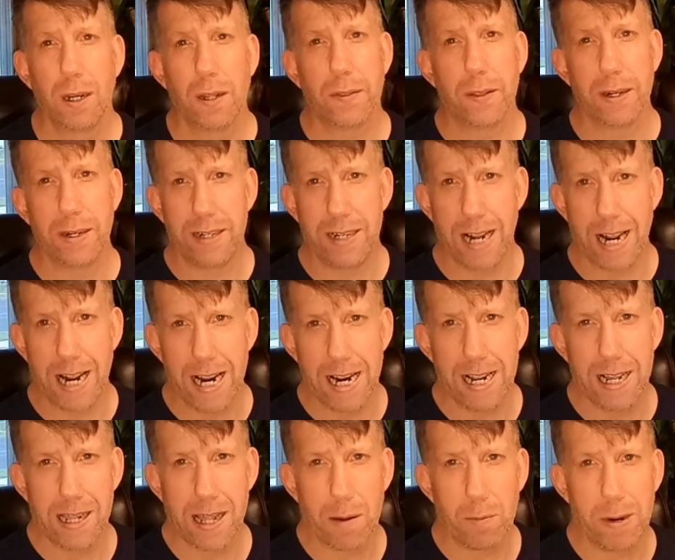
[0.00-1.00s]
the
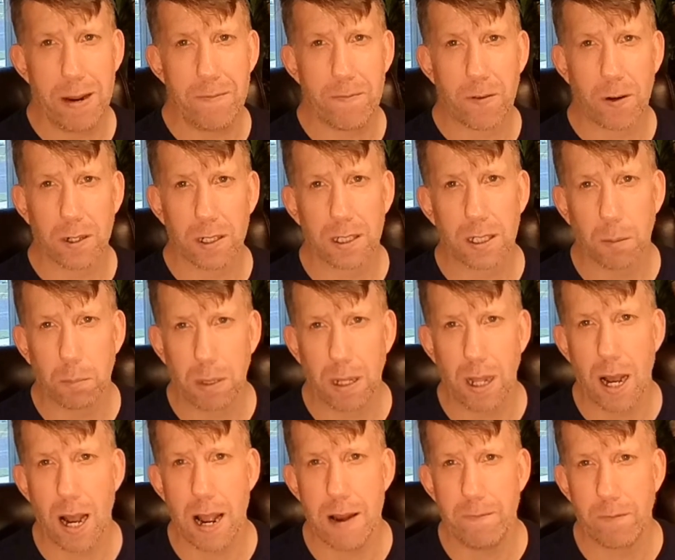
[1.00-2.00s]
day that we first
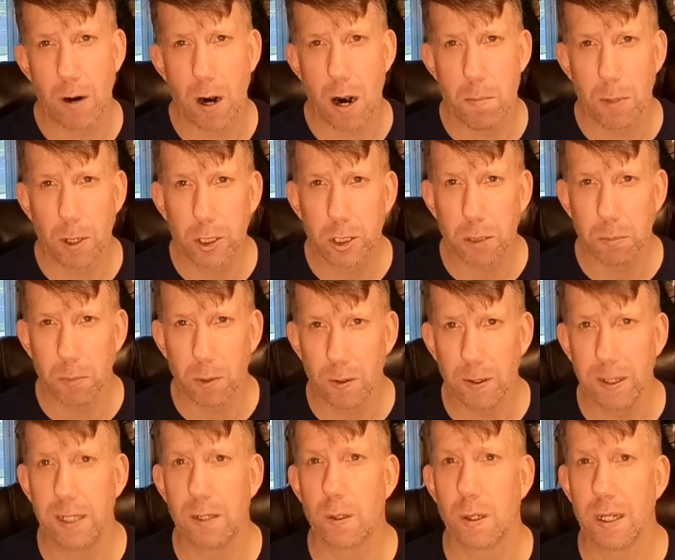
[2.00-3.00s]
applied for our Merchant
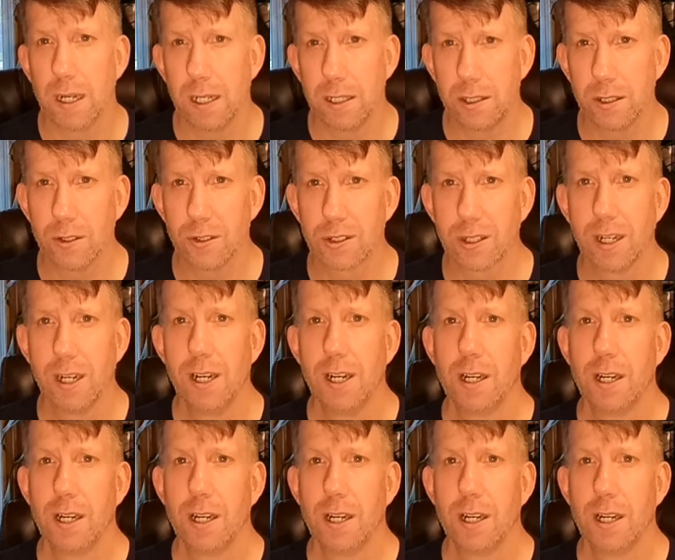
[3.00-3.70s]
Marine credentials